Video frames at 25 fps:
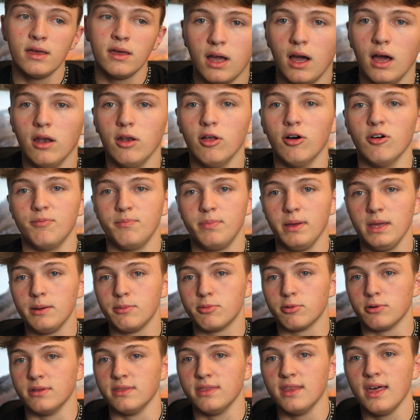A lot of
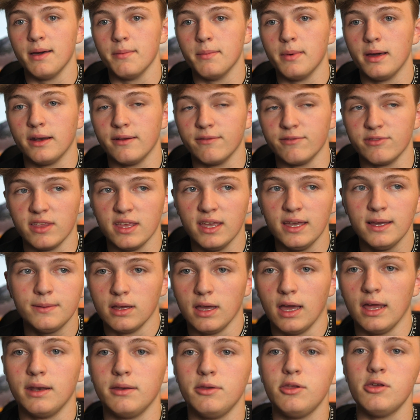people are in that amount of debt,
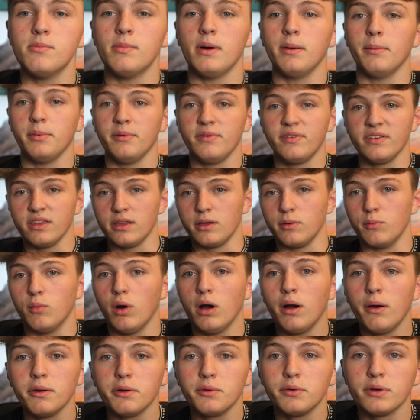and you might be thinking,
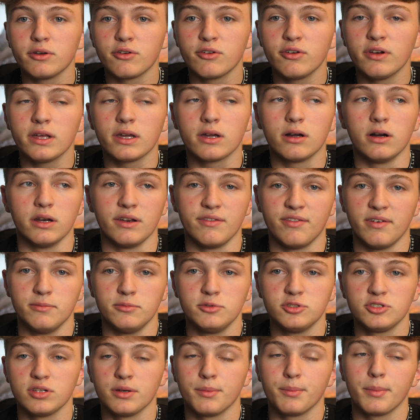why would I want a credit card if I'm
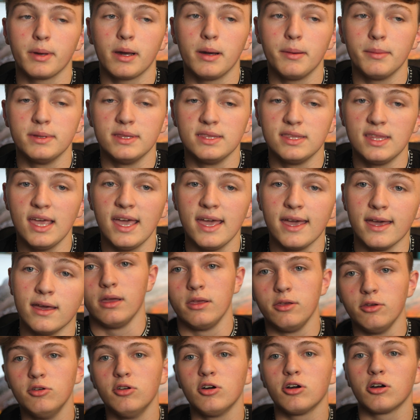just going to become in debt?
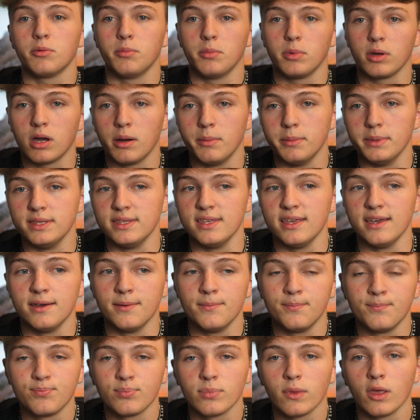You're not going to become in debt.
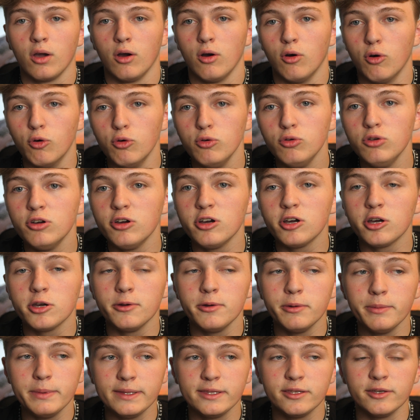All you're going
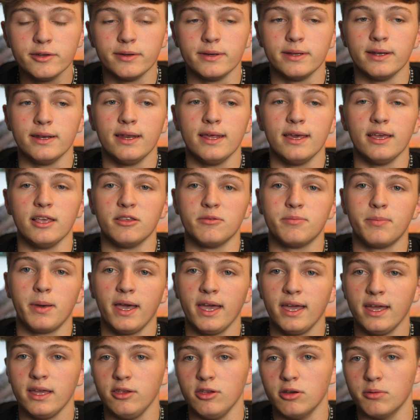to be doing is
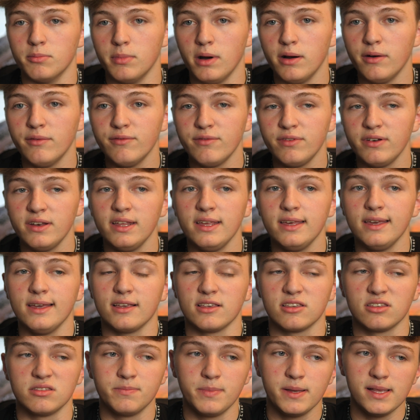paying your monthly
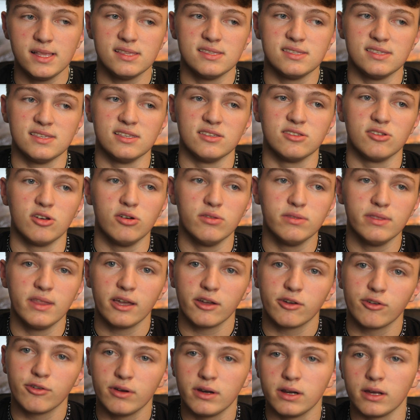expenses on
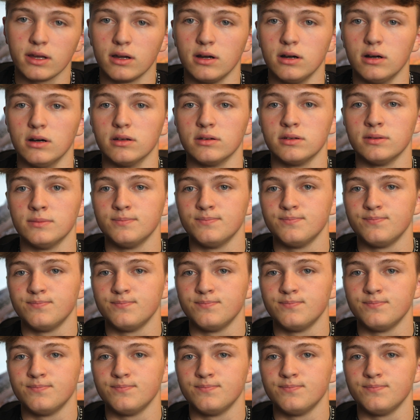that credit card.